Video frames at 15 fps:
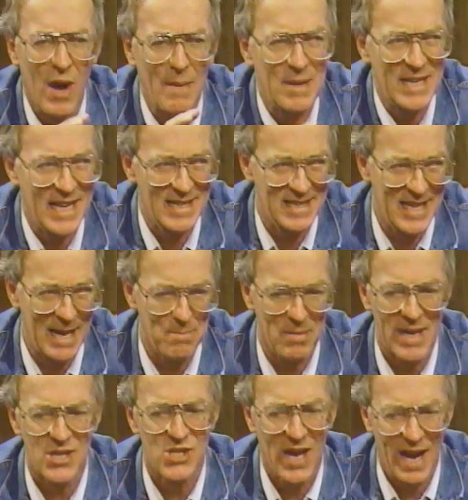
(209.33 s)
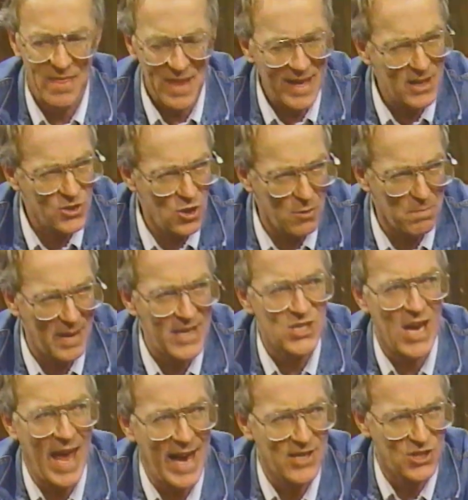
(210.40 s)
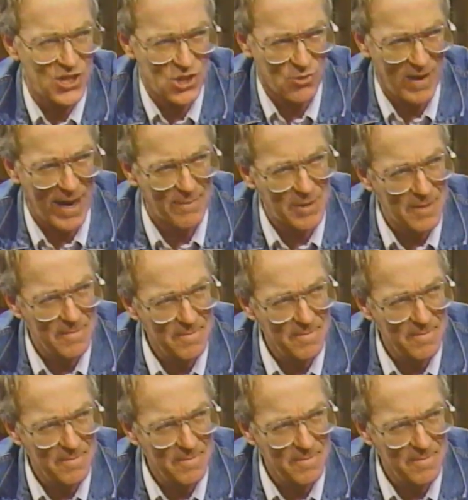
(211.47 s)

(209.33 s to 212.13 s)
probably didn't take place. I think it took place as described.